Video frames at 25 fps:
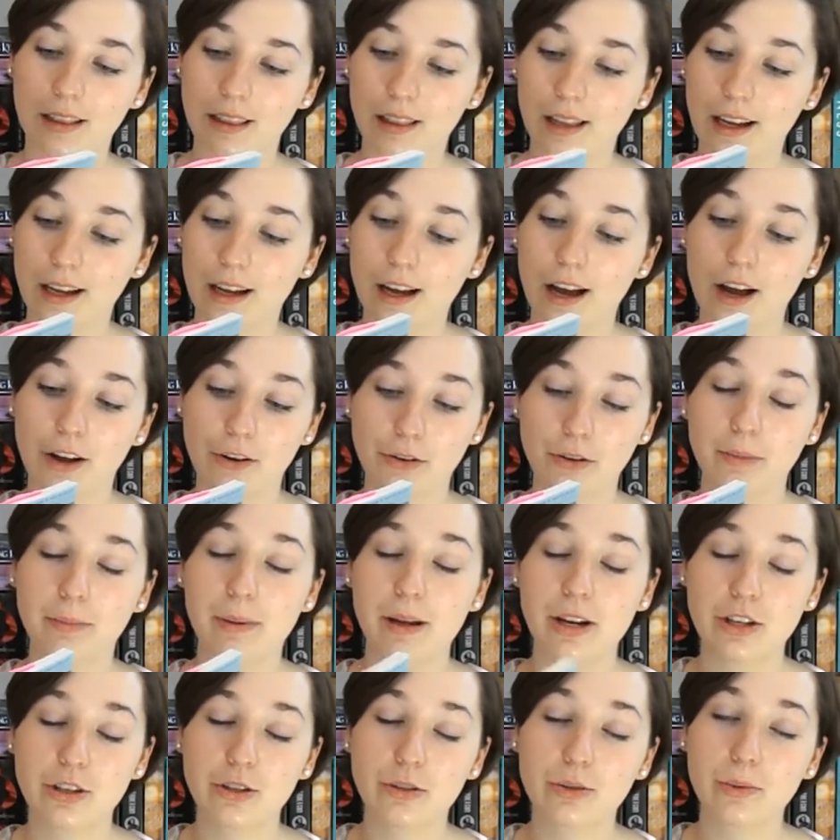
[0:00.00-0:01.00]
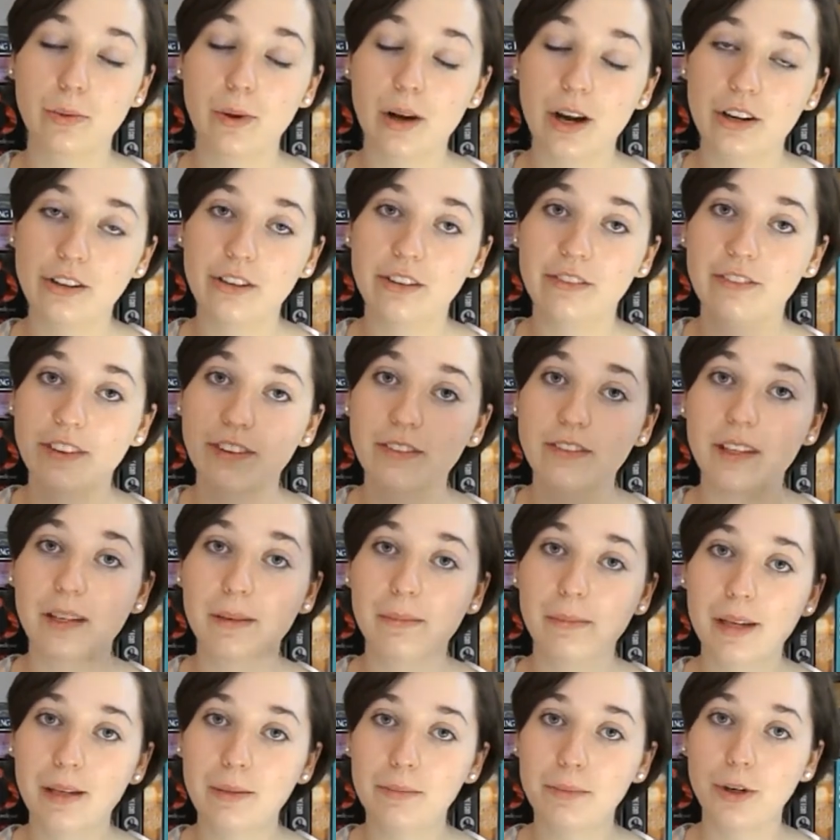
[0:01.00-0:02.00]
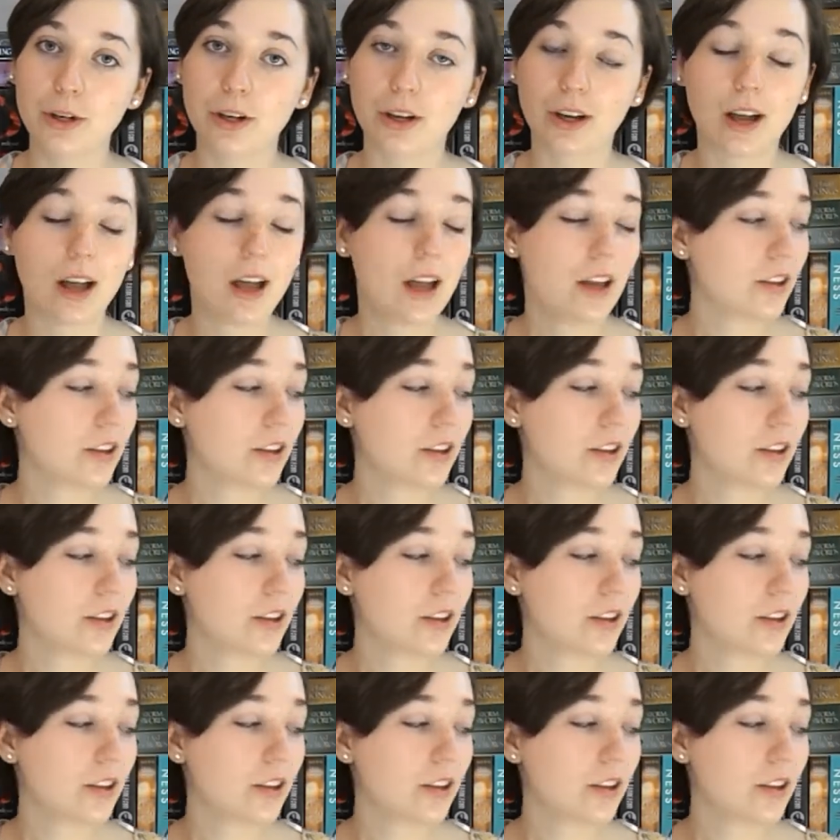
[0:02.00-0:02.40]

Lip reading: like 100 pages through a 115-page book.